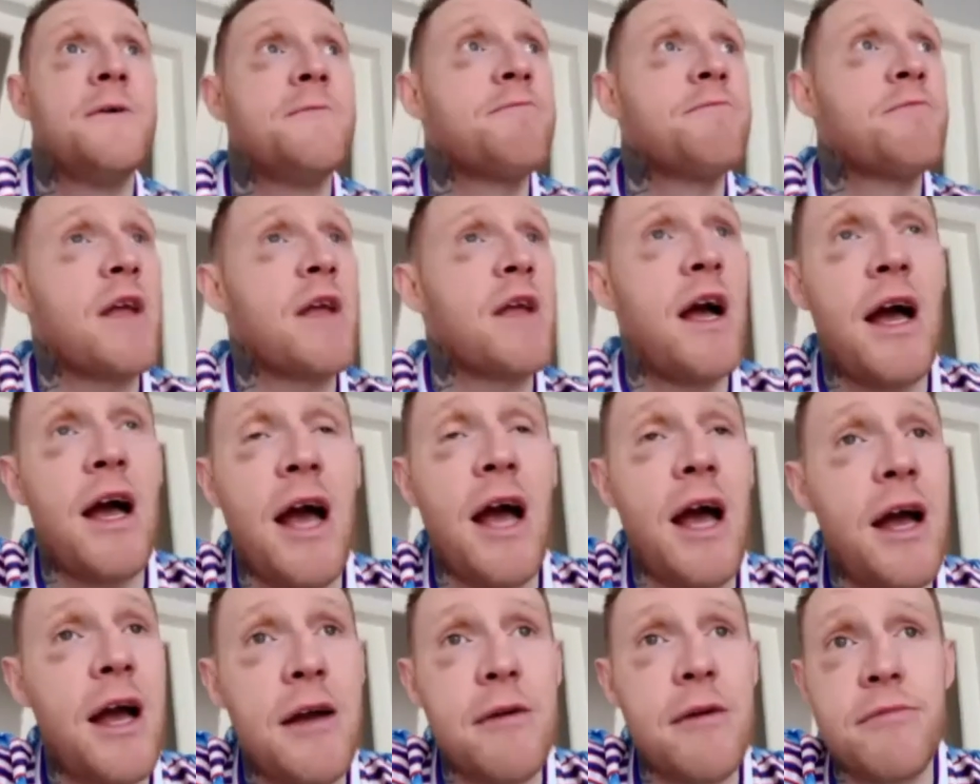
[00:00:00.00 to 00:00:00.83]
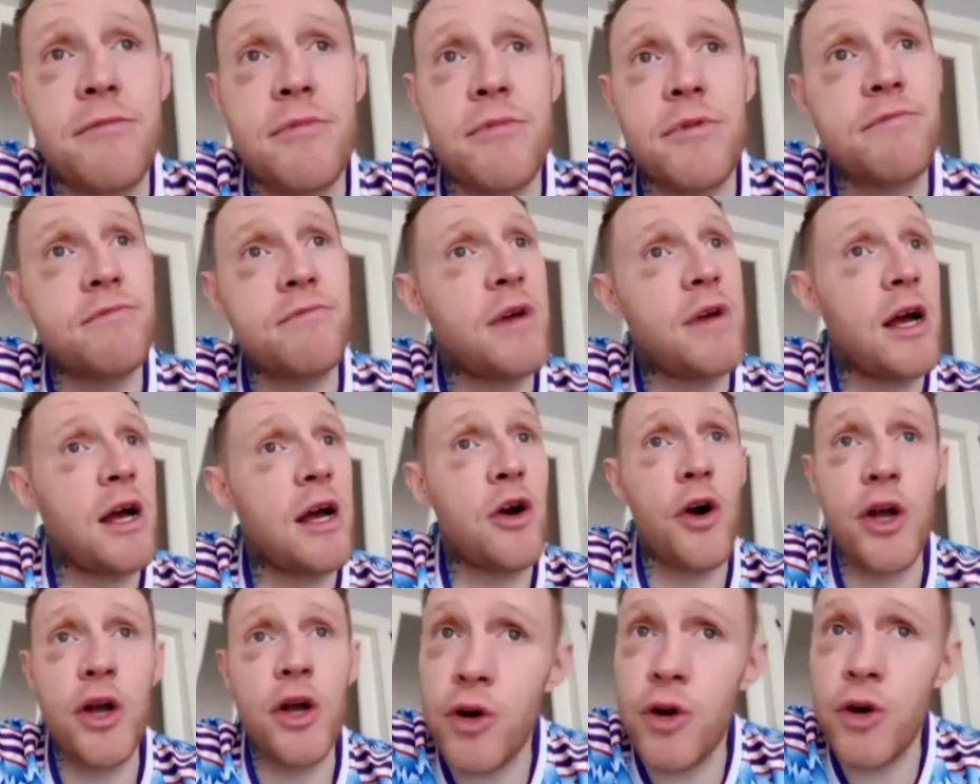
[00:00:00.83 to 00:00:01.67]
guy
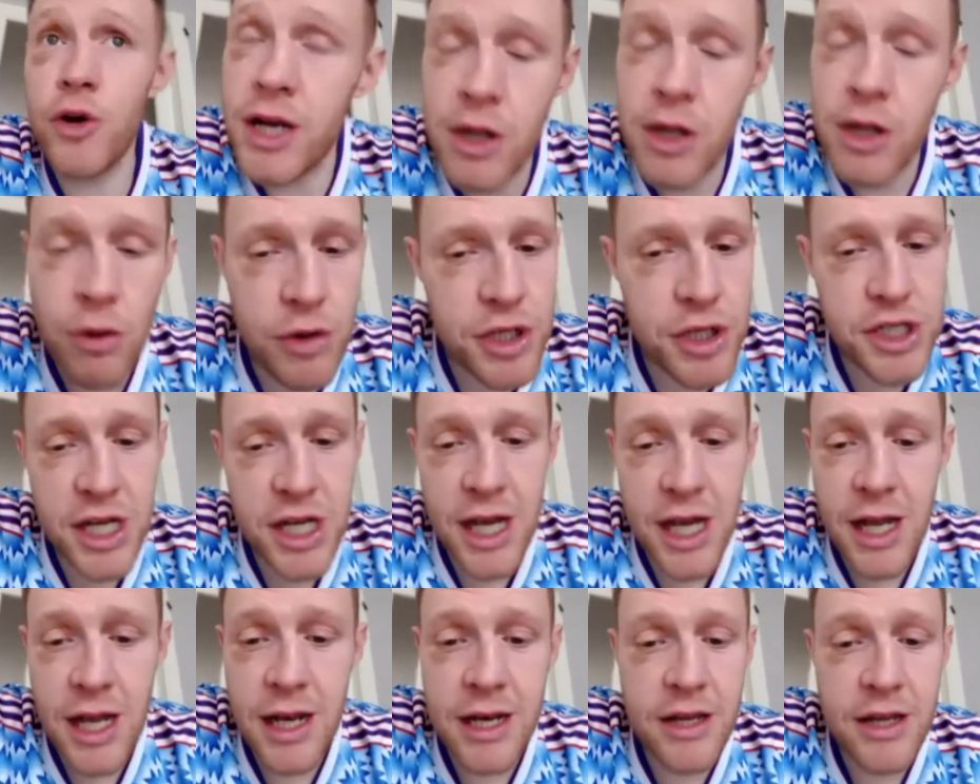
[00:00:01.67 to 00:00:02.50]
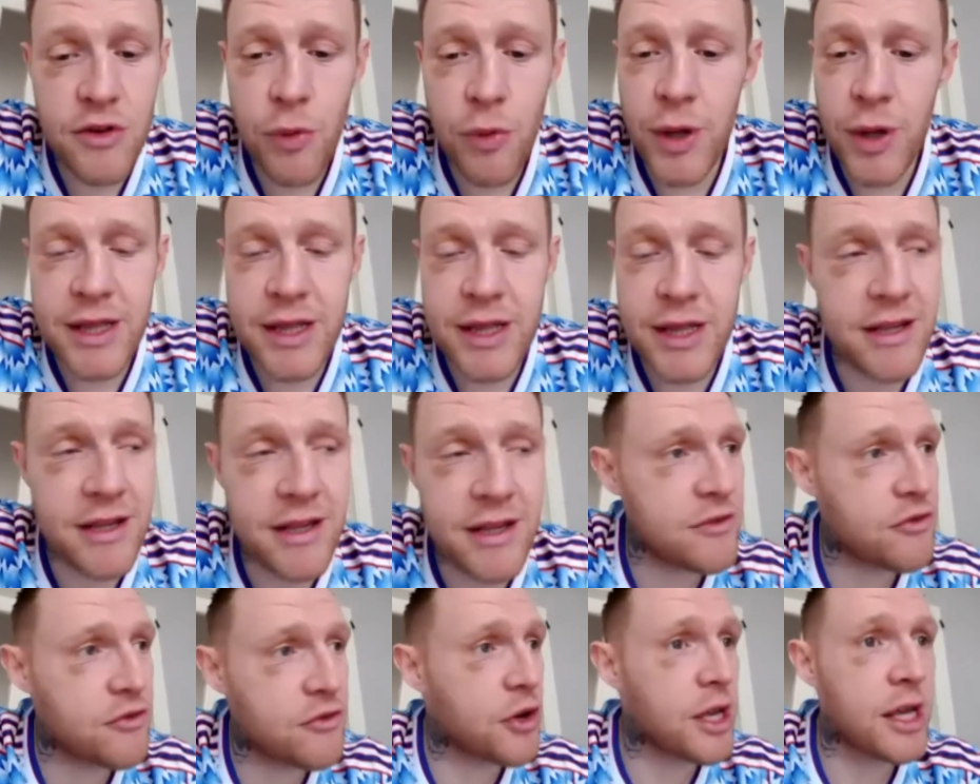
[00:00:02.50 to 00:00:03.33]
going in and out of jail in his
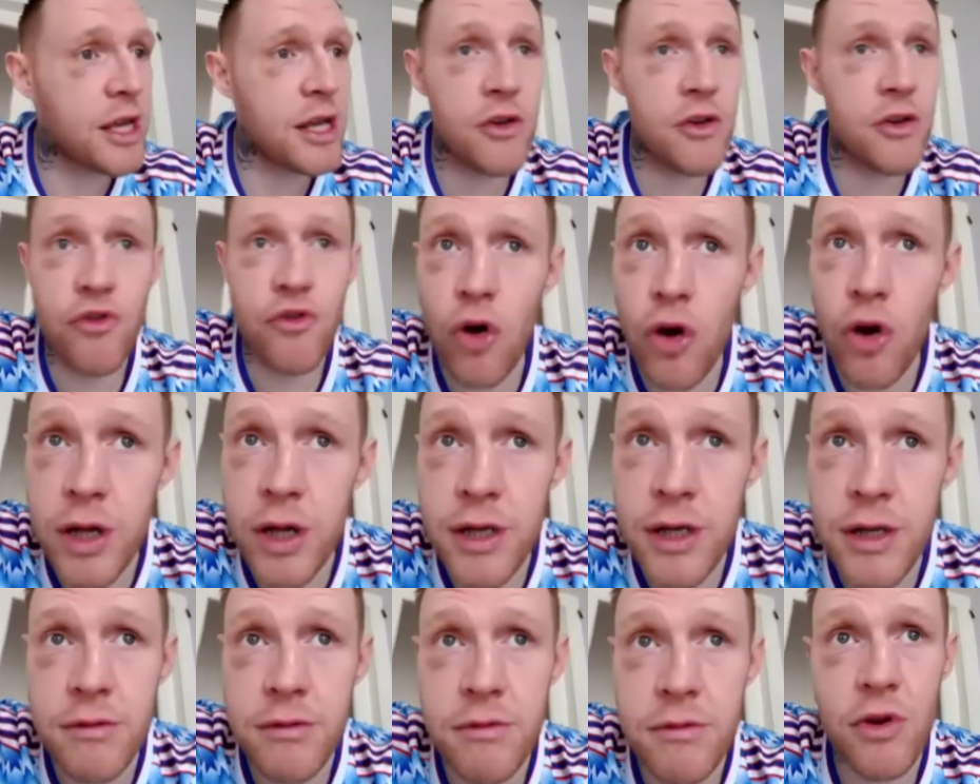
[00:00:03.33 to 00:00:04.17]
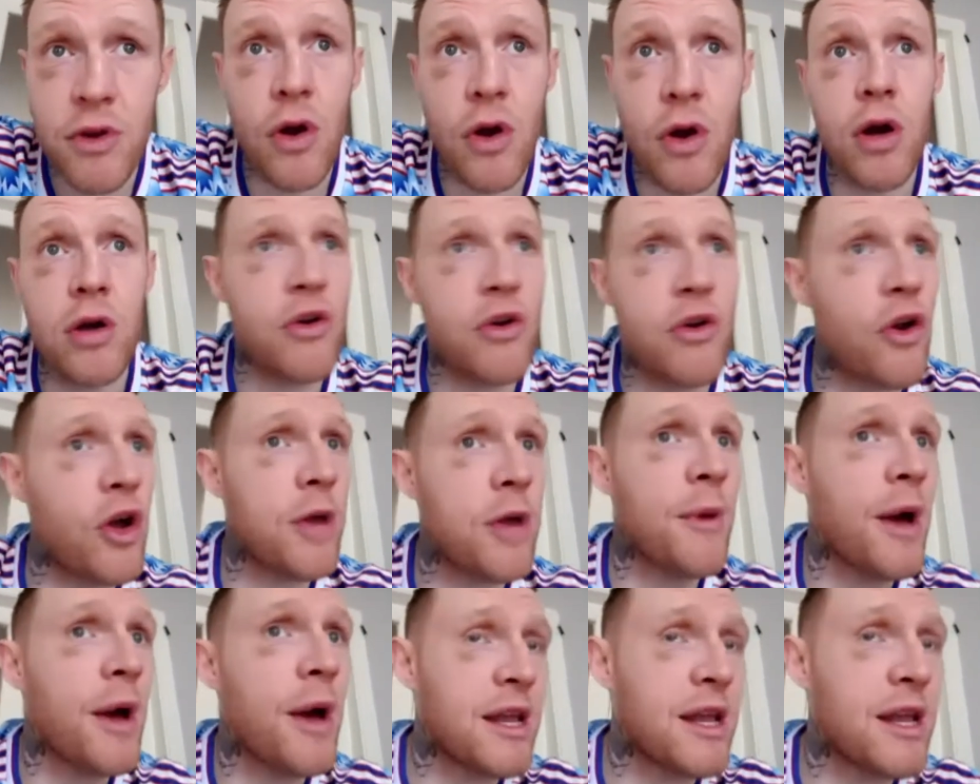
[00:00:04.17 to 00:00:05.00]
20s, drinking and drugging, you know,
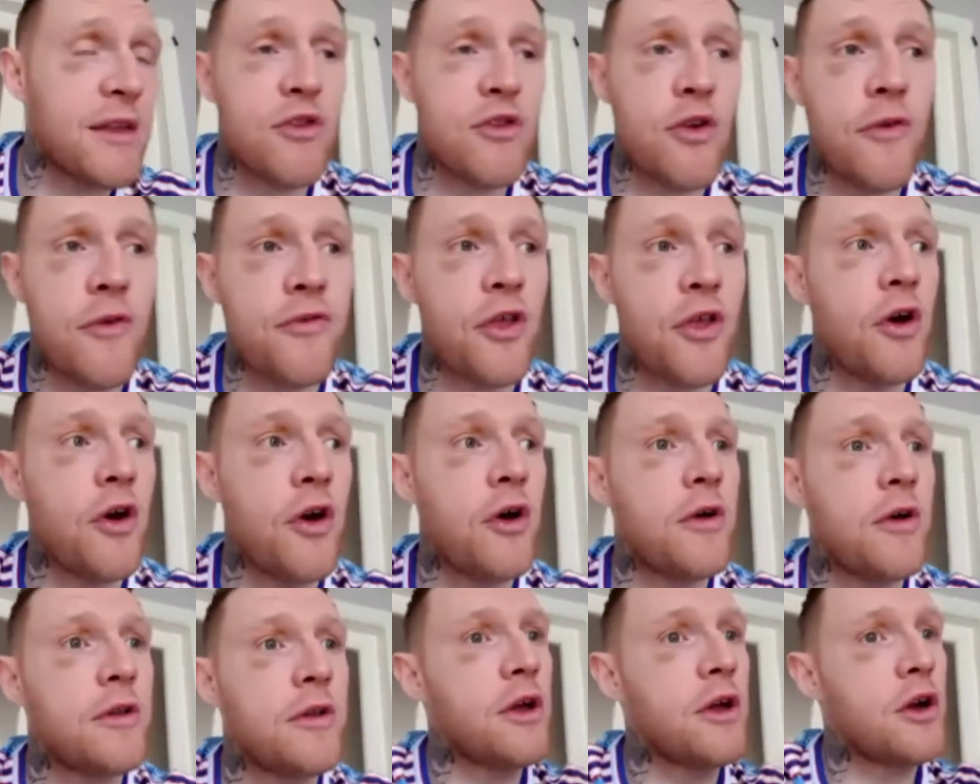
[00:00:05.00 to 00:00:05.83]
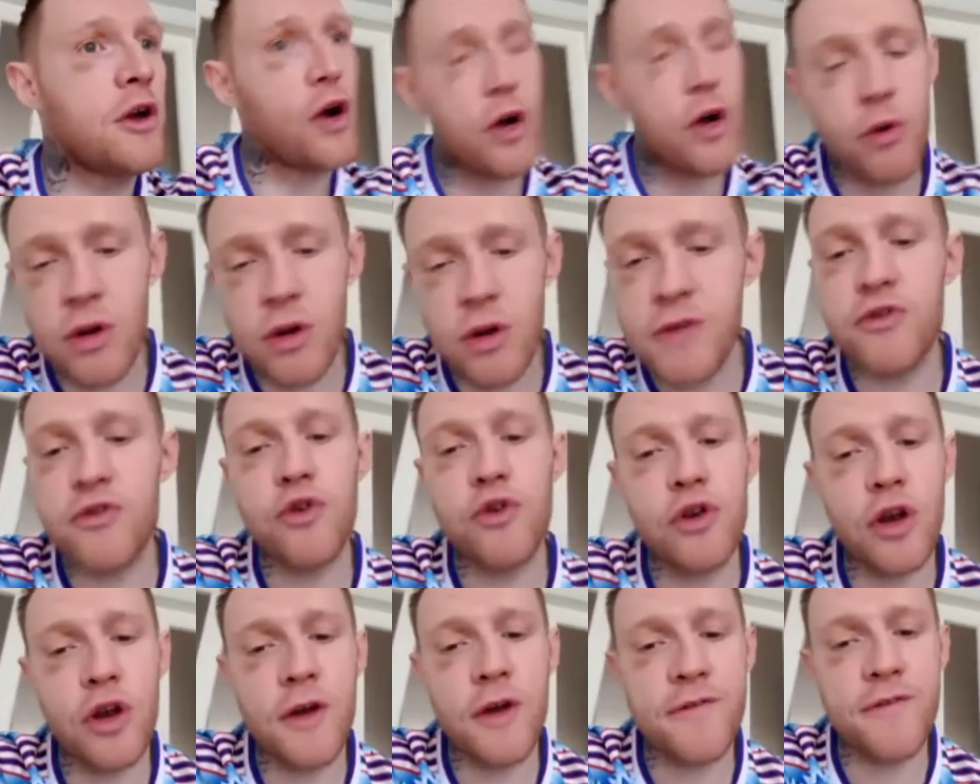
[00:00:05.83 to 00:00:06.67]
crime, all that stuff, to a guy who lives a
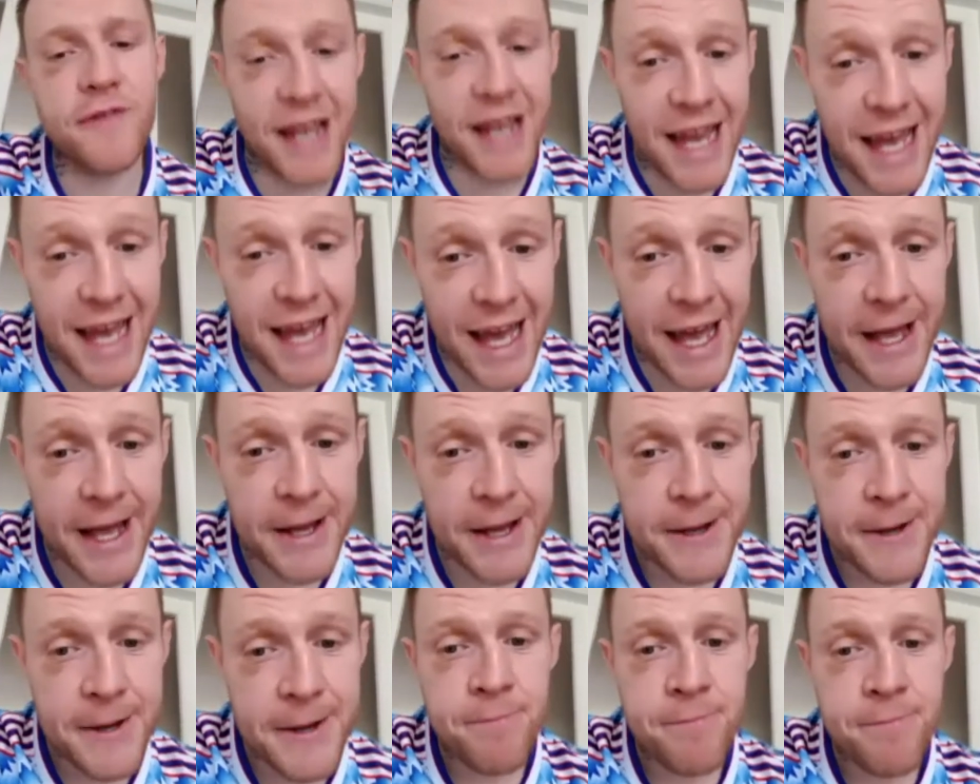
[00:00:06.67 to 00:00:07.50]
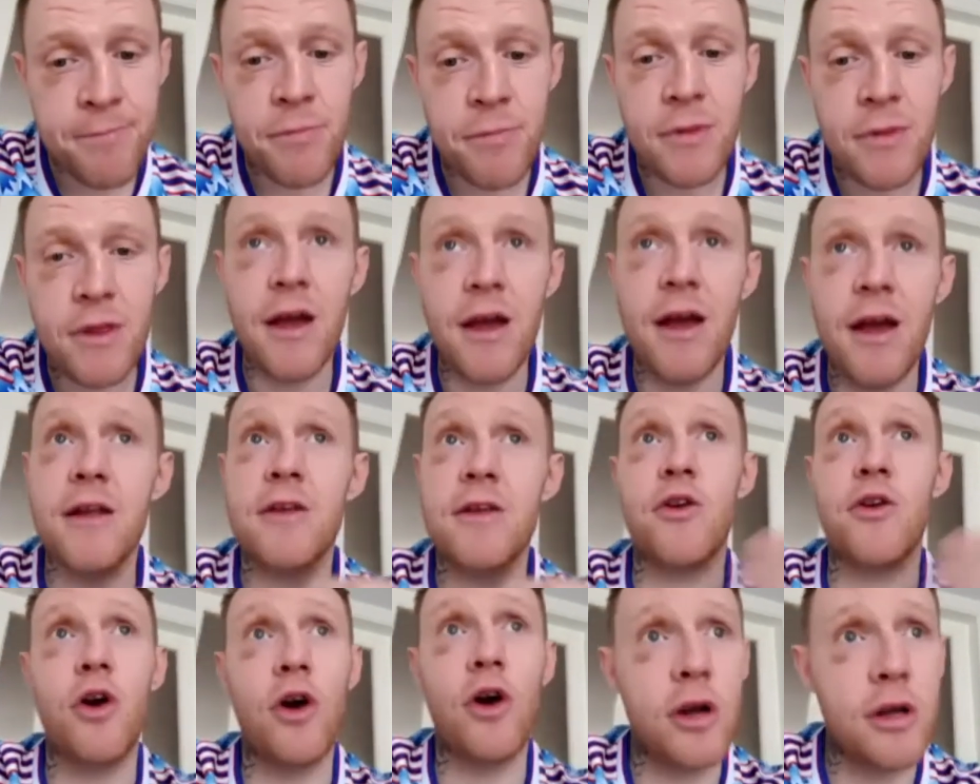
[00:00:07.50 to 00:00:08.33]
good life today, you
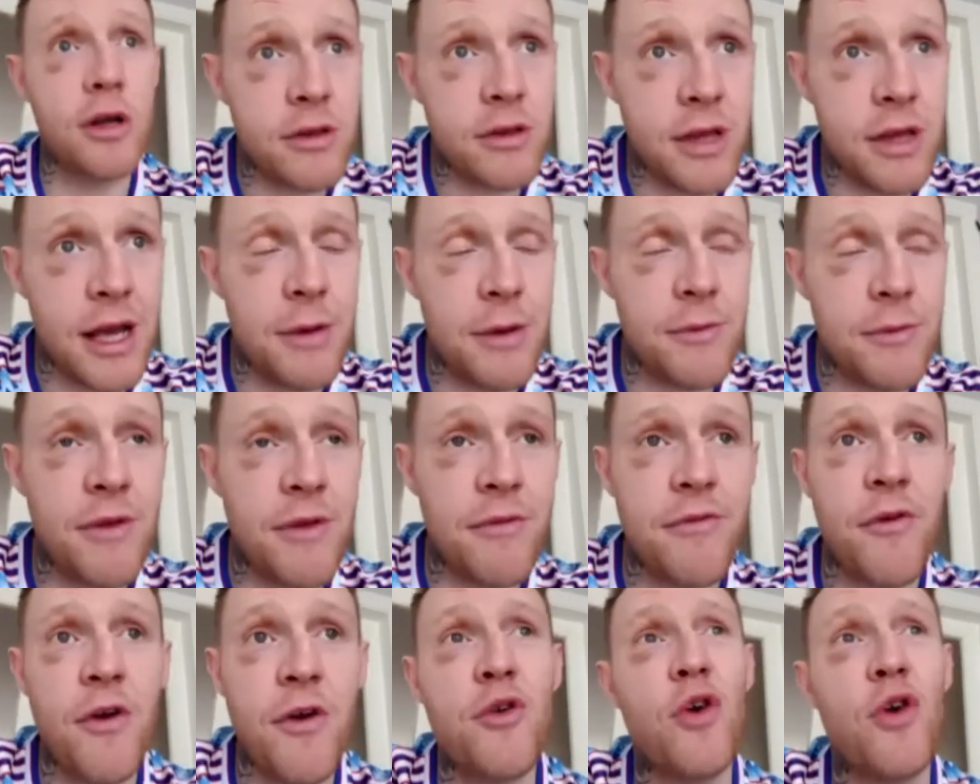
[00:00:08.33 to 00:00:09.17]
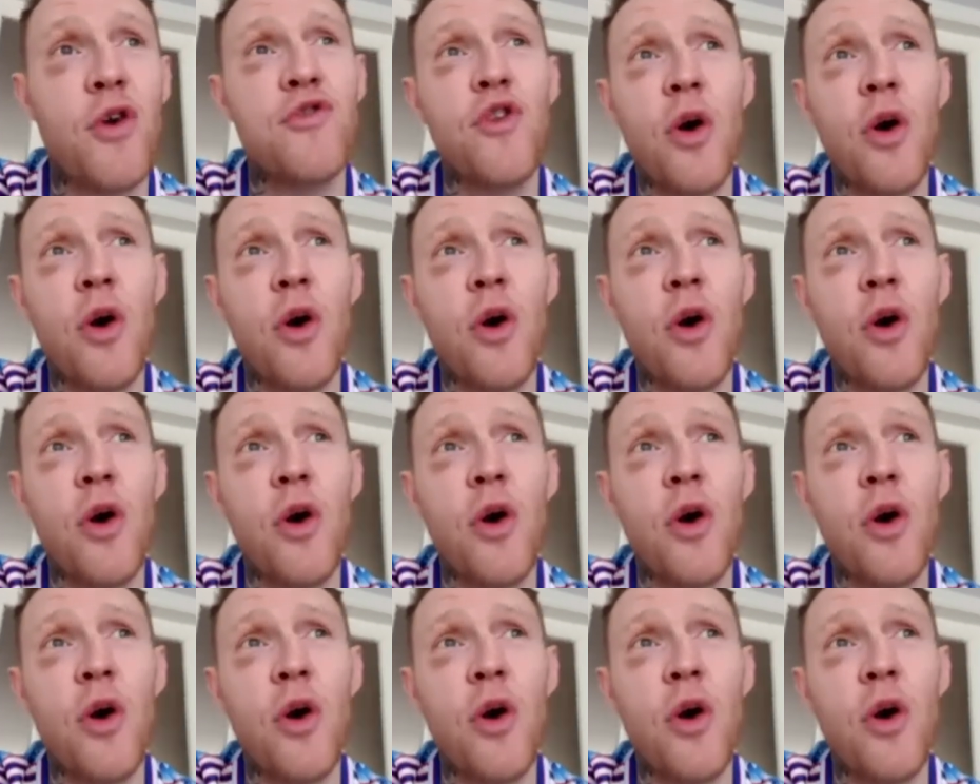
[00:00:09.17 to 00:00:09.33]
know, to getting himself to 5-0.